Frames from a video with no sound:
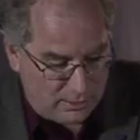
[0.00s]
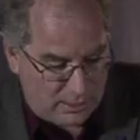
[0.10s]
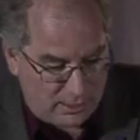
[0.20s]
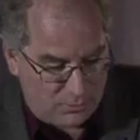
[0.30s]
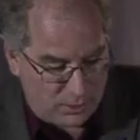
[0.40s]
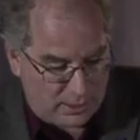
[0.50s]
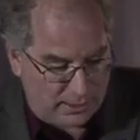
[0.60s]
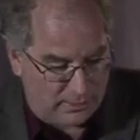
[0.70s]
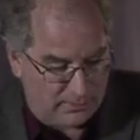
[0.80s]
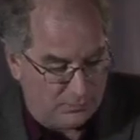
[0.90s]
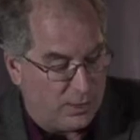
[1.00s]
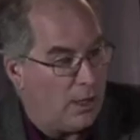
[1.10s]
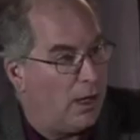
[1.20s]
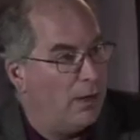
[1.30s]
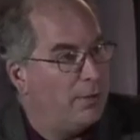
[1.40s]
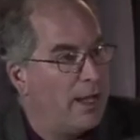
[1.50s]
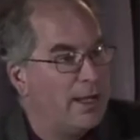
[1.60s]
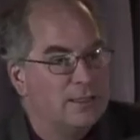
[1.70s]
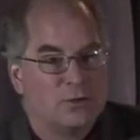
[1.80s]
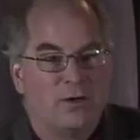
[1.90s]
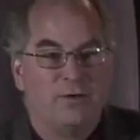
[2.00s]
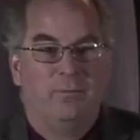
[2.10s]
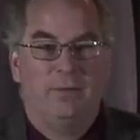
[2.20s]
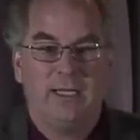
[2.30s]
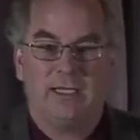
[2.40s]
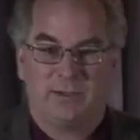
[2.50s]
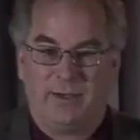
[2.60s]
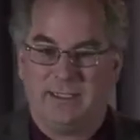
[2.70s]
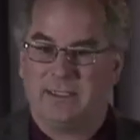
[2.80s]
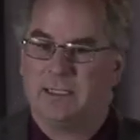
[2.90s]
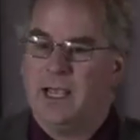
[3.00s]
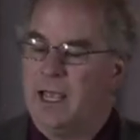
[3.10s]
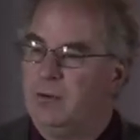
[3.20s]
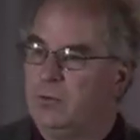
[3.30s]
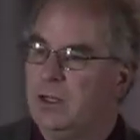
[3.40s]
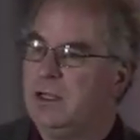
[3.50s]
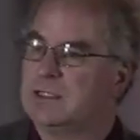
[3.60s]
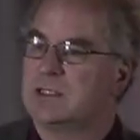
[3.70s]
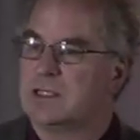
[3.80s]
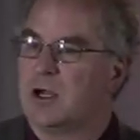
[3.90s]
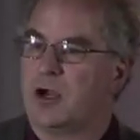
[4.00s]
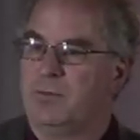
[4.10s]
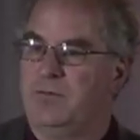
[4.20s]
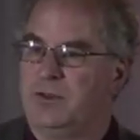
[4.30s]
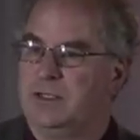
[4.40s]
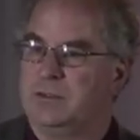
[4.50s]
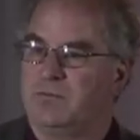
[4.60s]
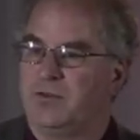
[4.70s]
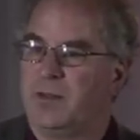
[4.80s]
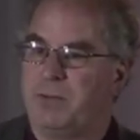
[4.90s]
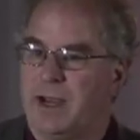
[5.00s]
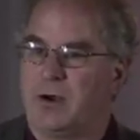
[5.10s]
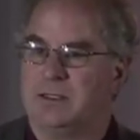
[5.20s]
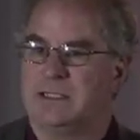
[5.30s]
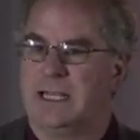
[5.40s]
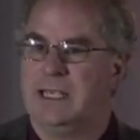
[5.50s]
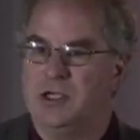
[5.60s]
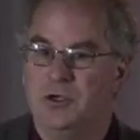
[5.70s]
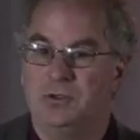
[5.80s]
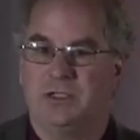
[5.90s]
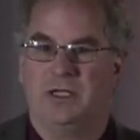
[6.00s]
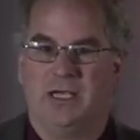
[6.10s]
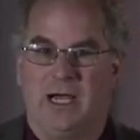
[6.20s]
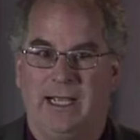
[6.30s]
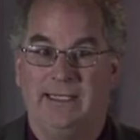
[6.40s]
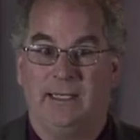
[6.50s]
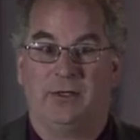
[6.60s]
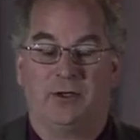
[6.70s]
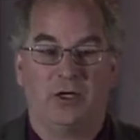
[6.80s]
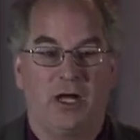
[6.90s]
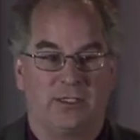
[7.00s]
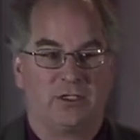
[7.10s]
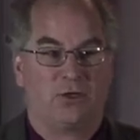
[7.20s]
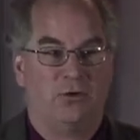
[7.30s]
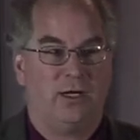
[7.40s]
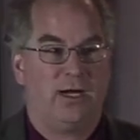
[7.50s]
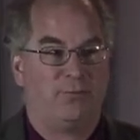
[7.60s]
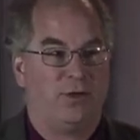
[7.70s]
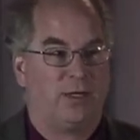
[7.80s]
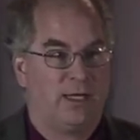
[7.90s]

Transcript: that I work in as sort of a meeting spaces, and really as therapy for the parents to get used to the idea that they're not screwing up their